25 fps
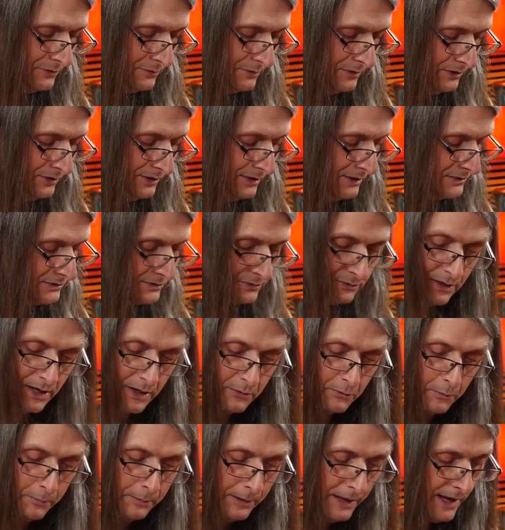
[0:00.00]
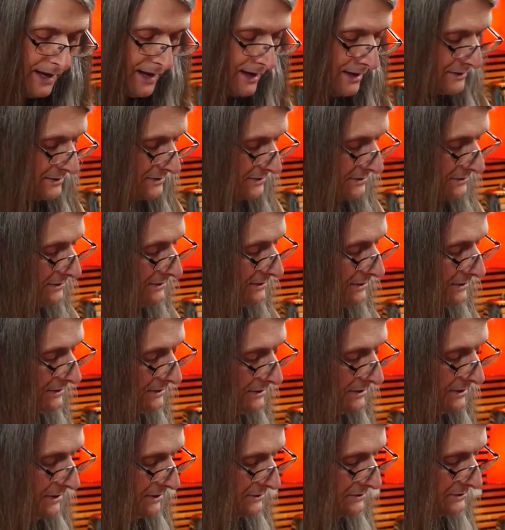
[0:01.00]
to do anything, so I will pass.
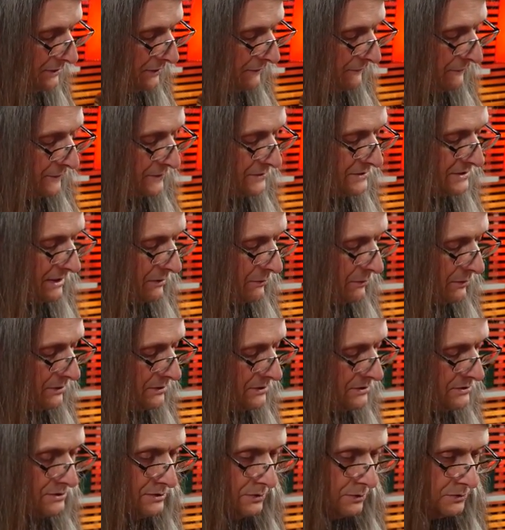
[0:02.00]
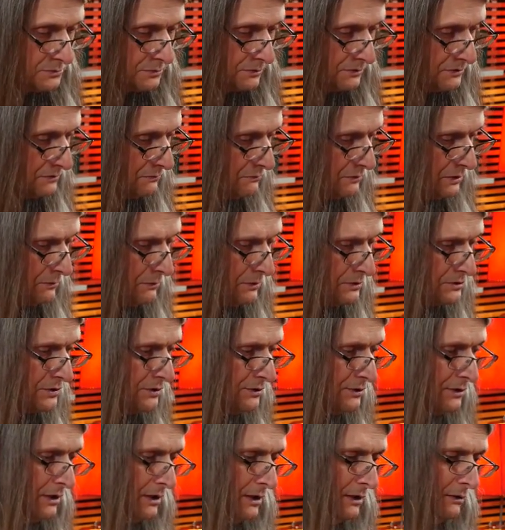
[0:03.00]
So the first thing we're going to do is we're, we're going to
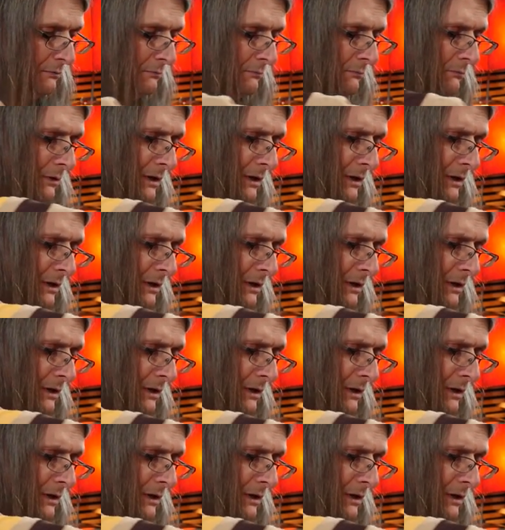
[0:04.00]
return our